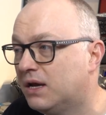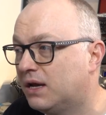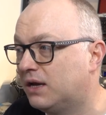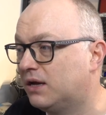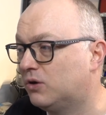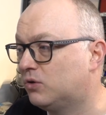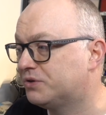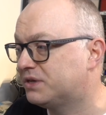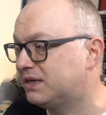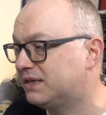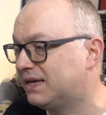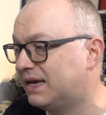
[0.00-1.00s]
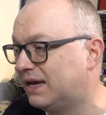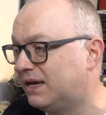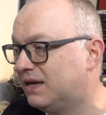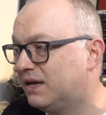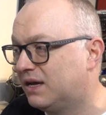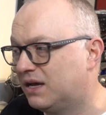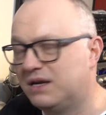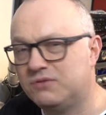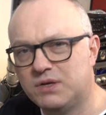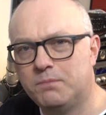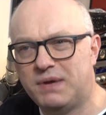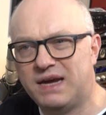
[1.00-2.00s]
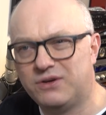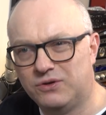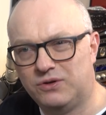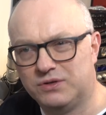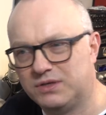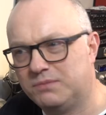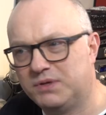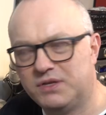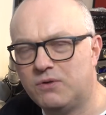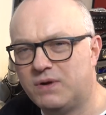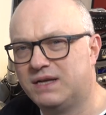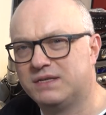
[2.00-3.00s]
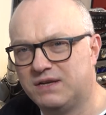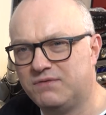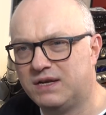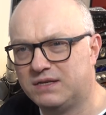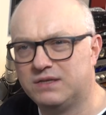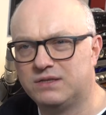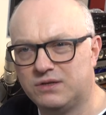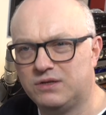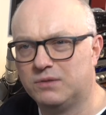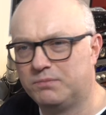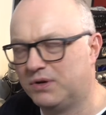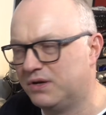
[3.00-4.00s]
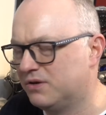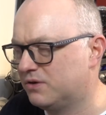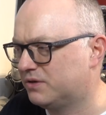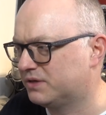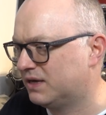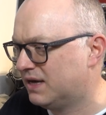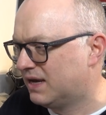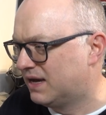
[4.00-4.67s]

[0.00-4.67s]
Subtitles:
Ordered it there, and it was on back order, but nowhere else even had it, so you could put in an order.